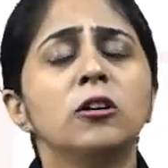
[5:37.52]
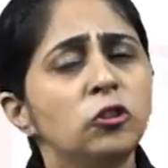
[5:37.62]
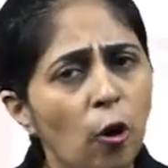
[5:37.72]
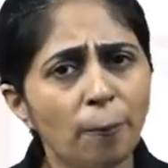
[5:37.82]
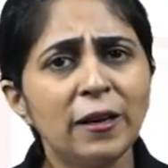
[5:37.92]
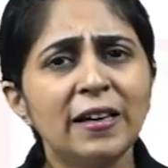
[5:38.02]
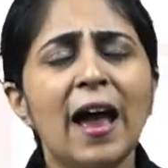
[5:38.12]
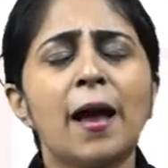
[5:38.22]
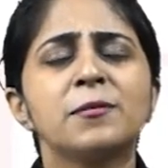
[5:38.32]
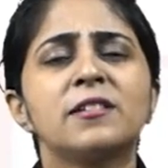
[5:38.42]
shopping
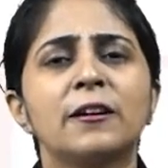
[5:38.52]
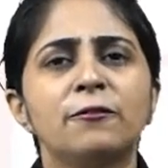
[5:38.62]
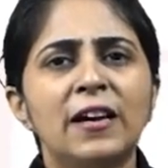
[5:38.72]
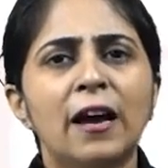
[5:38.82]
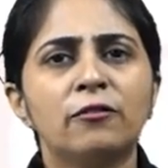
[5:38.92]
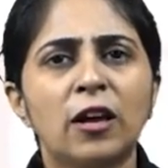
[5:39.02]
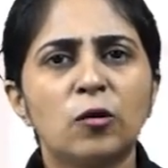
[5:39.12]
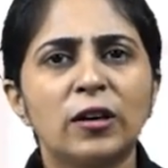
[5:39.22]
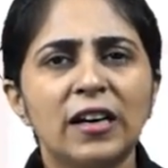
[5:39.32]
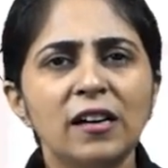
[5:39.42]
apps that we have
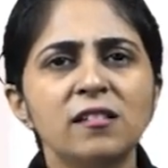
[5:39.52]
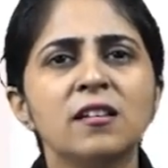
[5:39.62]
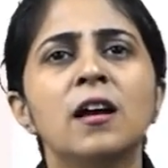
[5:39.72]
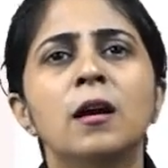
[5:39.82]
nowadays,